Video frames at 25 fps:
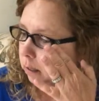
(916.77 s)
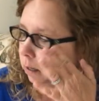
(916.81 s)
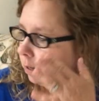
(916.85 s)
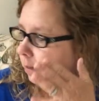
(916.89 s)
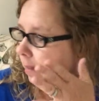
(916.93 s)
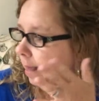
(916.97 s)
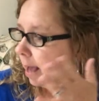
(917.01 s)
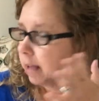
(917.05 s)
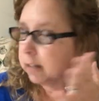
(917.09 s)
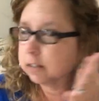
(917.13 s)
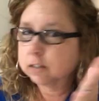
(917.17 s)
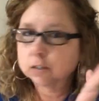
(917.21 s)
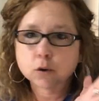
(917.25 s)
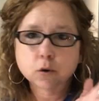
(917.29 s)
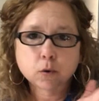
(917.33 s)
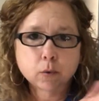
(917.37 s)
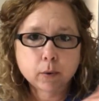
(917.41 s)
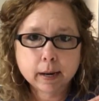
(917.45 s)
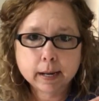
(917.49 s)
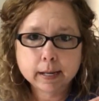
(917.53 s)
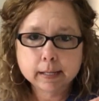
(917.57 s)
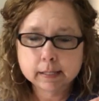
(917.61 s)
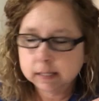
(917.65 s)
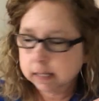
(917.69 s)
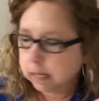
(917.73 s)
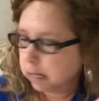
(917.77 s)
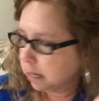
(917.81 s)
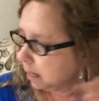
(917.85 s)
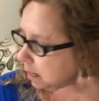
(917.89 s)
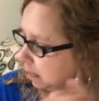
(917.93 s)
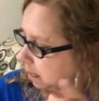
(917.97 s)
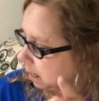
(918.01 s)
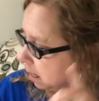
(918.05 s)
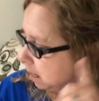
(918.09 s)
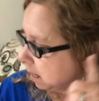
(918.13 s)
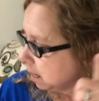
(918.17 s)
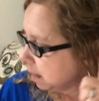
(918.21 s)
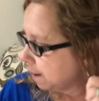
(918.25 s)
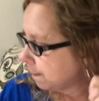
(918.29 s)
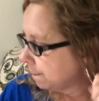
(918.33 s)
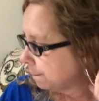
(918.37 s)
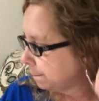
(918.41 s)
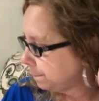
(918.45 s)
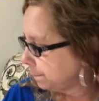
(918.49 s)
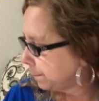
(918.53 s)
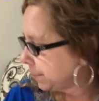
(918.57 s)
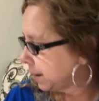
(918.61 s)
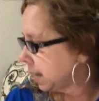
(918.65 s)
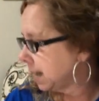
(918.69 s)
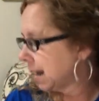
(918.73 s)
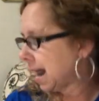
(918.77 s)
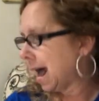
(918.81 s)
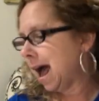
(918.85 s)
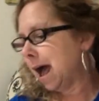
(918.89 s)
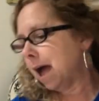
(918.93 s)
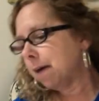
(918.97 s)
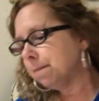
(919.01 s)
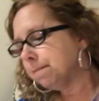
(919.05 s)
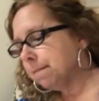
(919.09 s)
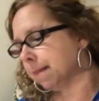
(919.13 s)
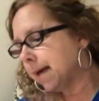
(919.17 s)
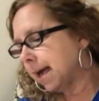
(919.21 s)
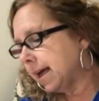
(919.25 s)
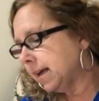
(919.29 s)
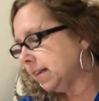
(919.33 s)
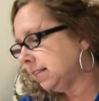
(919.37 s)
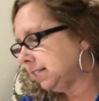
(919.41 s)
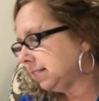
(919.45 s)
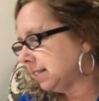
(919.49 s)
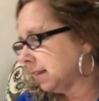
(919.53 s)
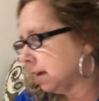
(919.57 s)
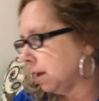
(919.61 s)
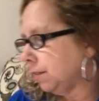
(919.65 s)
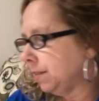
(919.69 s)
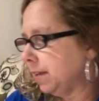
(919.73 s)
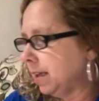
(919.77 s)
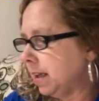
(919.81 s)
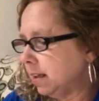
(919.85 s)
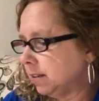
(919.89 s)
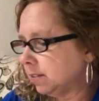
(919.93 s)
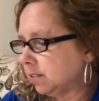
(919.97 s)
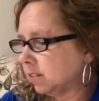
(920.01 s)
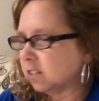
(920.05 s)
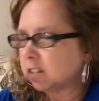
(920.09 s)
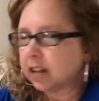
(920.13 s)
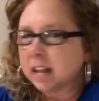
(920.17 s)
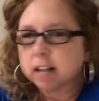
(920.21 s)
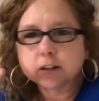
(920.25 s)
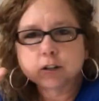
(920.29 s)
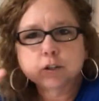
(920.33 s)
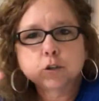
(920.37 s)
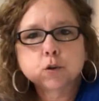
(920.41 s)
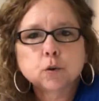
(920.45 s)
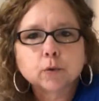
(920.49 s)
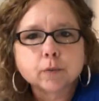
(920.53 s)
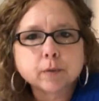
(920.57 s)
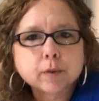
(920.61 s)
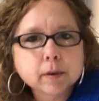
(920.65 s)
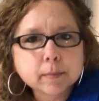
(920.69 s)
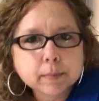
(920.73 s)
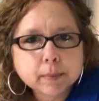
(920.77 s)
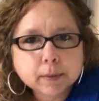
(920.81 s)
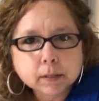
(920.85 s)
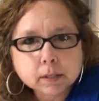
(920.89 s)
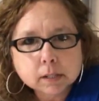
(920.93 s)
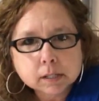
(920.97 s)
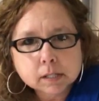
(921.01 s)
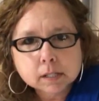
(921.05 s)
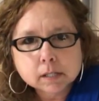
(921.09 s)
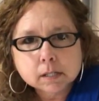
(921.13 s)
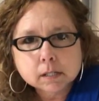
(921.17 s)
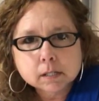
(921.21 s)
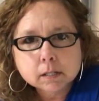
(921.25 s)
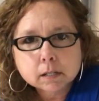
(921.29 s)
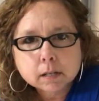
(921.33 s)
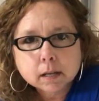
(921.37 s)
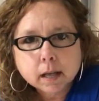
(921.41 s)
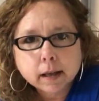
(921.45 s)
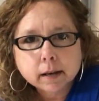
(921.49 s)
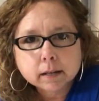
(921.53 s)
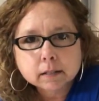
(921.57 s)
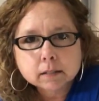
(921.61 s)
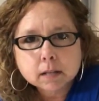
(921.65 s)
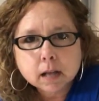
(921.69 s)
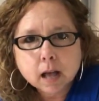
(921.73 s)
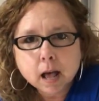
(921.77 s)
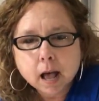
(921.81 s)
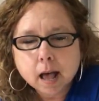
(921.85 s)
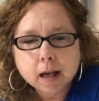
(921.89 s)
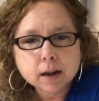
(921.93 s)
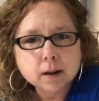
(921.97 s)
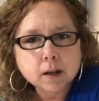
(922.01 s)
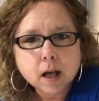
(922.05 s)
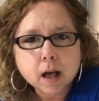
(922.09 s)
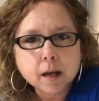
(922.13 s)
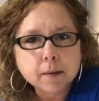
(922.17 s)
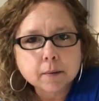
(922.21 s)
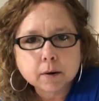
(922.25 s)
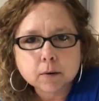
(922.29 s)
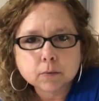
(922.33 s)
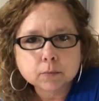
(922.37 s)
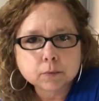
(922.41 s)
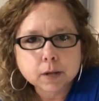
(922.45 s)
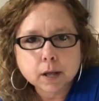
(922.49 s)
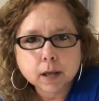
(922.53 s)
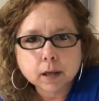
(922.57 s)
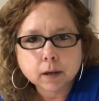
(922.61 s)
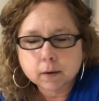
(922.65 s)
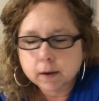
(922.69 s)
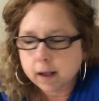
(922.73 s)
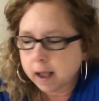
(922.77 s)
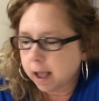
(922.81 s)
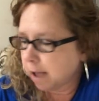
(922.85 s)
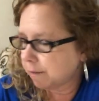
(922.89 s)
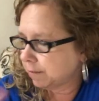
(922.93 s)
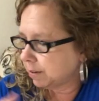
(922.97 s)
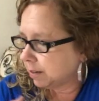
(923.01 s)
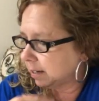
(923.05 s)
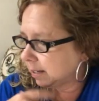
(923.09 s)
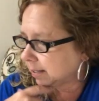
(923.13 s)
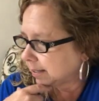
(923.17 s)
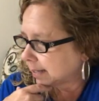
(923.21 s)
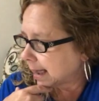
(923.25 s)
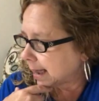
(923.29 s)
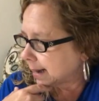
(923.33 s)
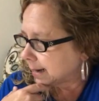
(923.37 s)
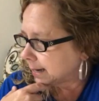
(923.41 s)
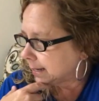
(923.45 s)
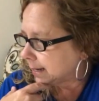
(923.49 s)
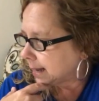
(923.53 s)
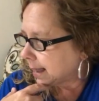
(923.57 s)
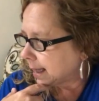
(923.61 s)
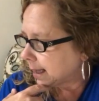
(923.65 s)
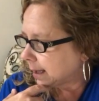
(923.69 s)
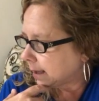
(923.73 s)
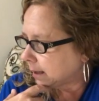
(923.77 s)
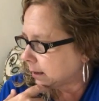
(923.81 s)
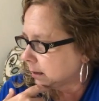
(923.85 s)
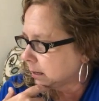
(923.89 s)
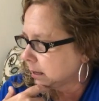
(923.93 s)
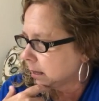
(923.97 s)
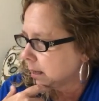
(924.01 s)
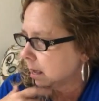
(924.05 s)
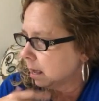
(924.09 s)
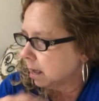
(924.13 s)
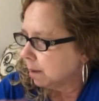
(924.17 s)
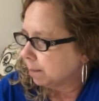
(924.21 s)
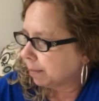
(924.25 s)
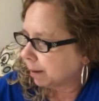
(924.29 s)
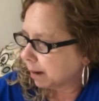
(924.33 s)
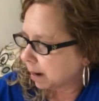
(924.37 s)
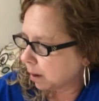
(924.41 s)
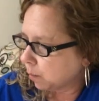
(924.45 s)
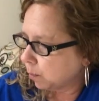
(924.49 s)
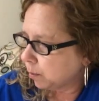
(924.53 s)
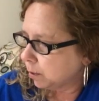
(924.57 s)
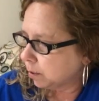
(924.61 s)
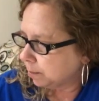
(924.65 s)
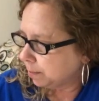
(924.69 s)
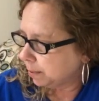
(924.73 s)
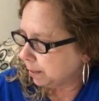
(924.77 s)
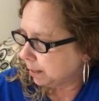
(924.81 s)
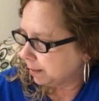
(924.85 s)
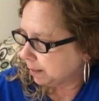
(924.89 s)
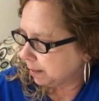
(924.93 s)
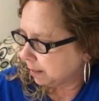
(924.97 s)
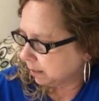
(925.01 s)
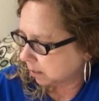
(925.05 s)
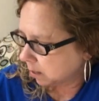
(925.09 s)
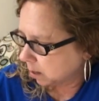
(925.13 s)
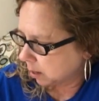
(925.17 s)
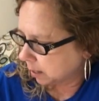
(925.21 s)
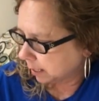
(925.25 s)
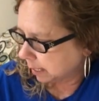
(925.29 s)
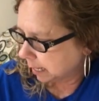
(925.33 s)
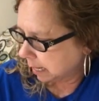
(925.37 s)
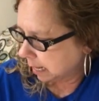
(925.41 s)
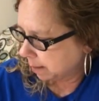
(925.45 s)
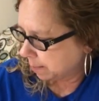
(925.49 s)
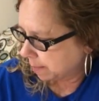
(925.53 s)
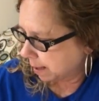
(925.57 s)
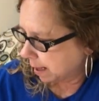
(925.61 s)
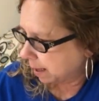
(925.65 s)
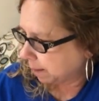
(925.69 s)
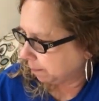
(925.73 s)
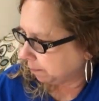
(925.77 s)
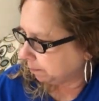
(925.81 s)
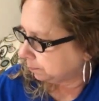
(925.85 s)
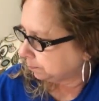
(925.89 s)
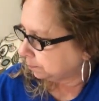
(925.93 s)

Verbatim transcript: And that's crazy. But I may sell these as like two or three books at a time. I, I don't know. I haven't decided yet but I will put these on eBay.